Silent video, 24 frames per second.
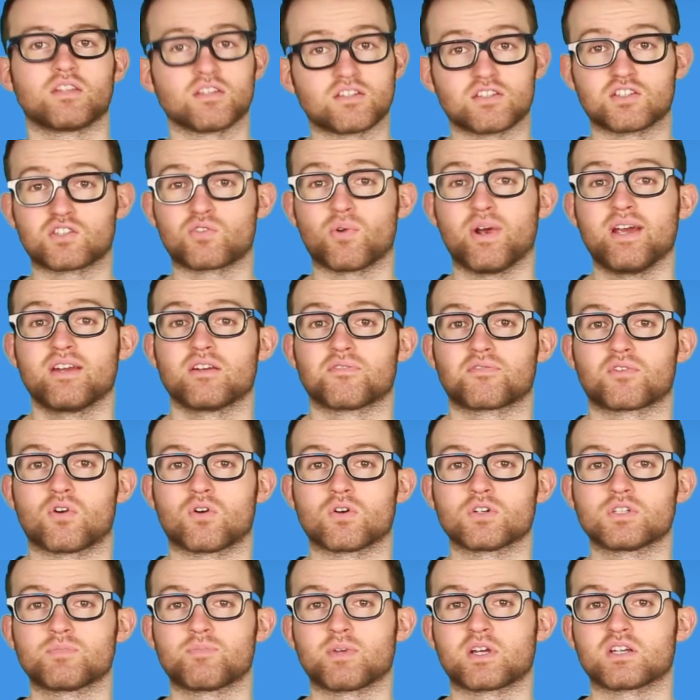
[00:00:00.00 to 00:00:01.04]
This is great, of
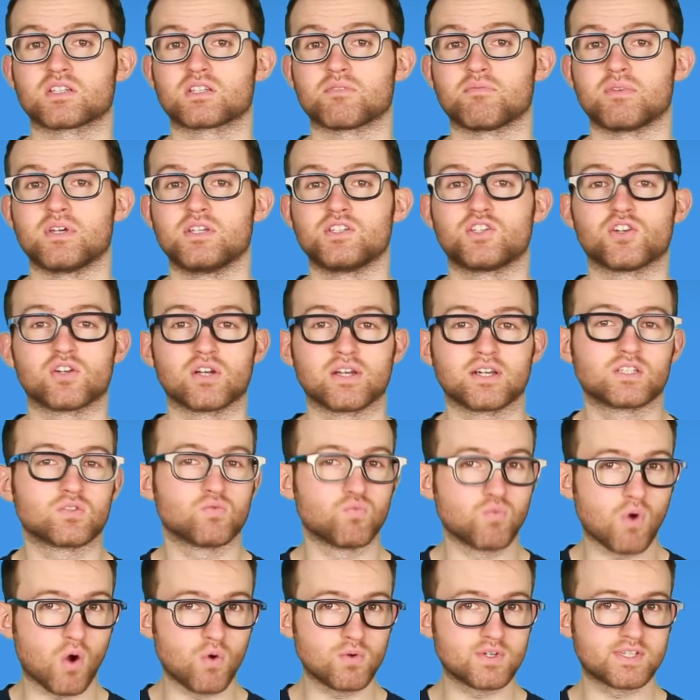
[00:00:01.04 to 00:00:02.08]
course, because it means your
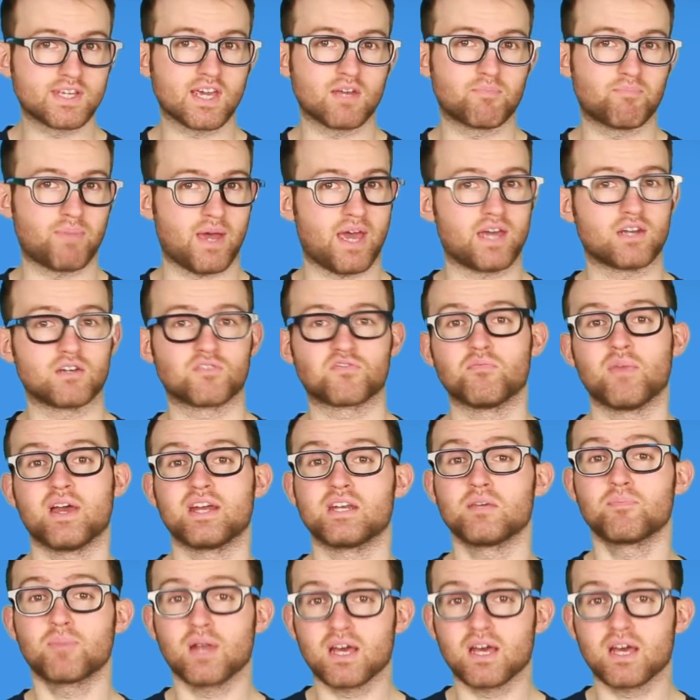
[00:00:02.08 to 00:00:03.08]
links won't get banned from any